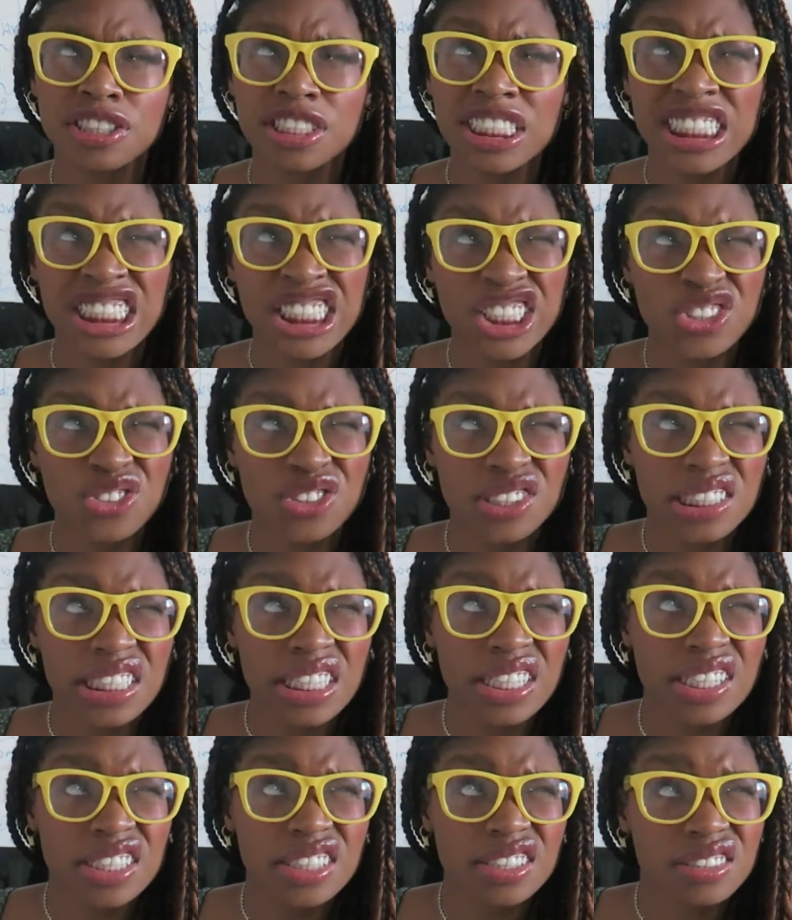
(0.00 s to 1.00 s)
Are they
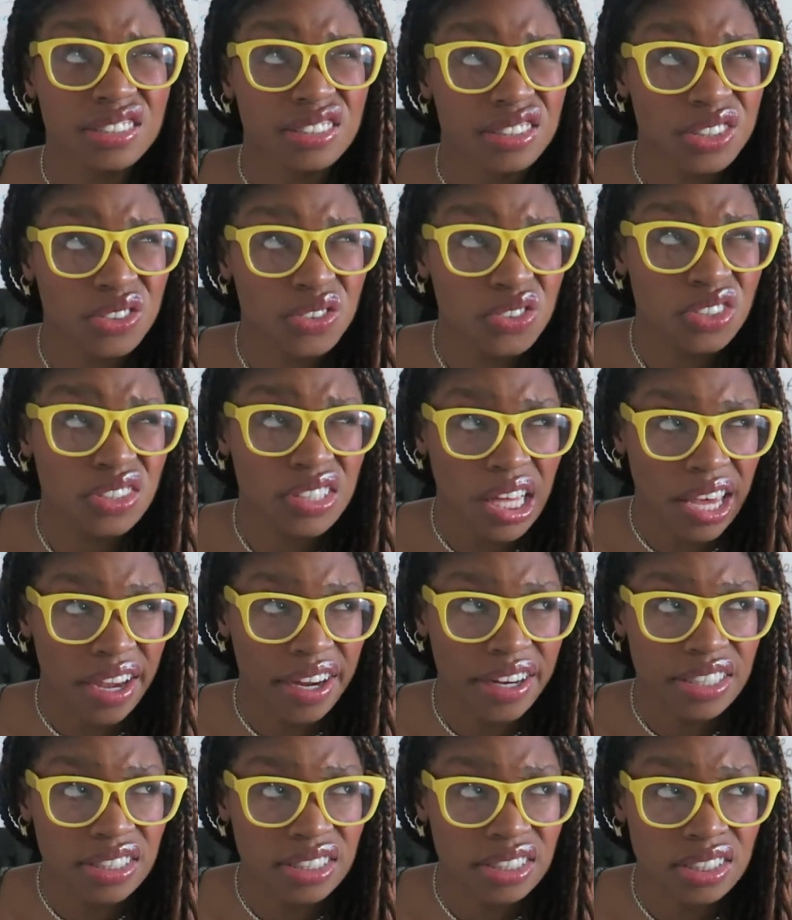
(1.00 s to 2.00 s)
soothsayers or
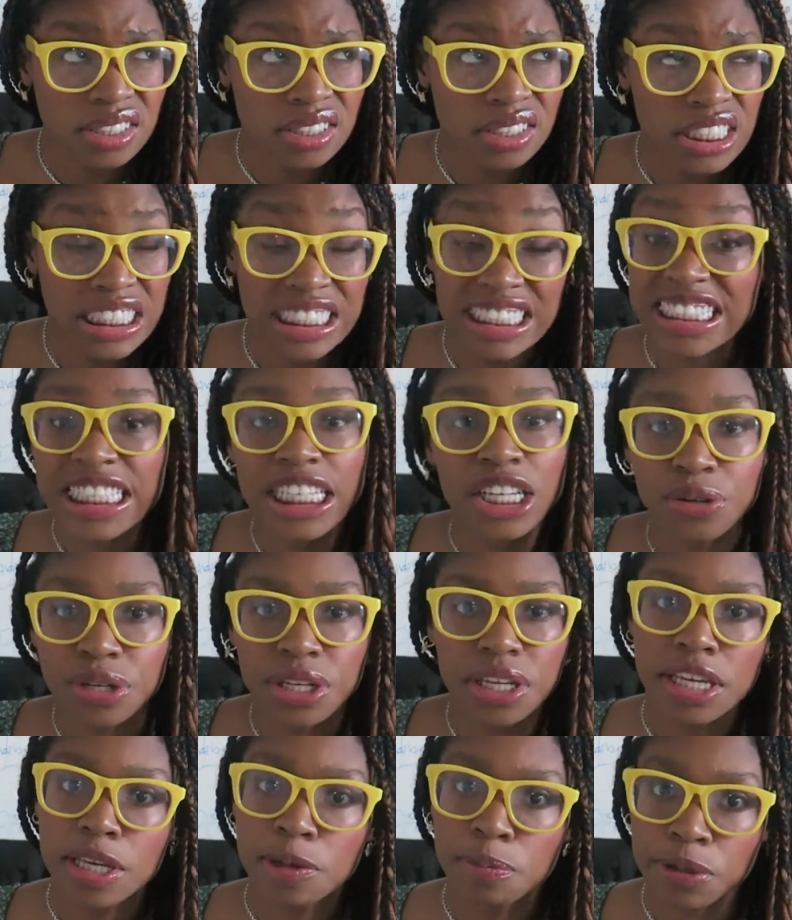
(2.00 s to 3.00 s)
toothsayers? And
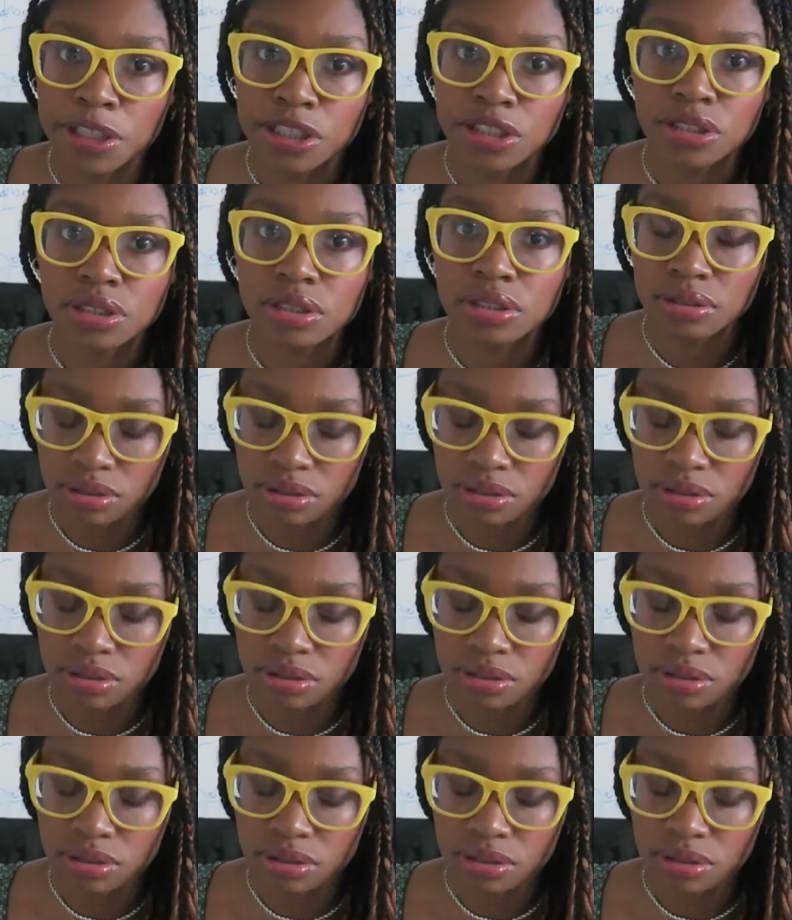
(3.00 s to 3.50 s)
secret keepers.